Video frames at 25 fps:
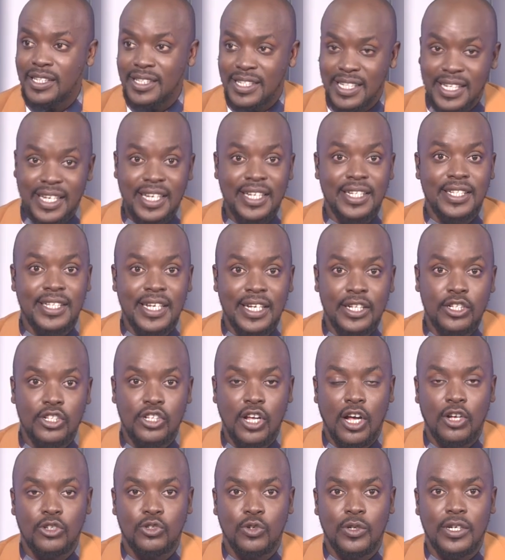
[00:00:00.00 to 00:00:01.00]
He did
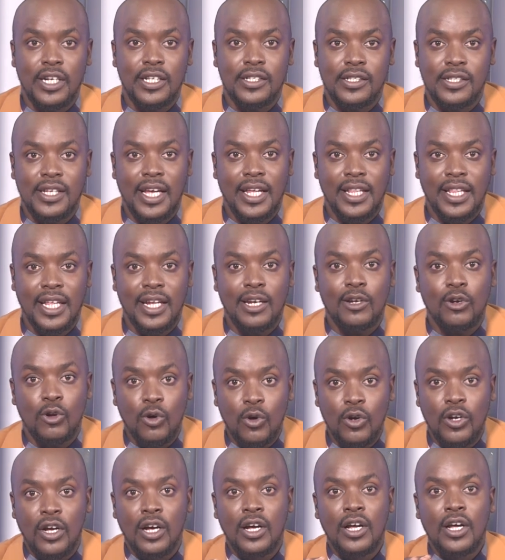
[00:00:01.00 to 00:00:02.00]
touch on it, saying that,
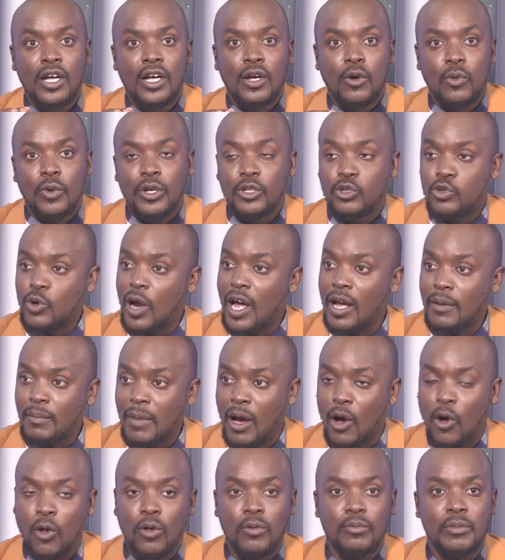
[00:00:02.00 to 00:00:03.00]
look, we're trying
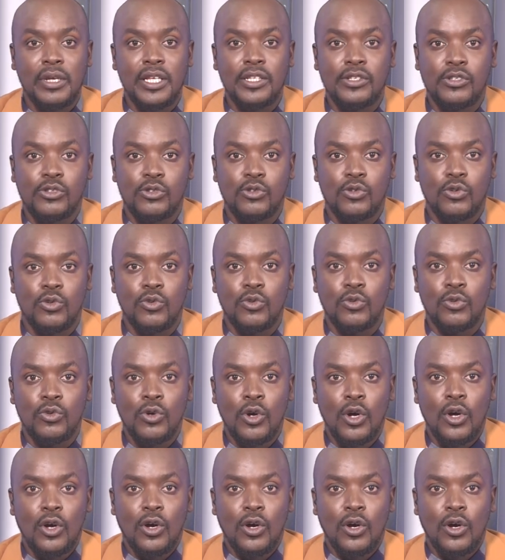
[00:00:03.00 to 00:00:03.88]
by all means to,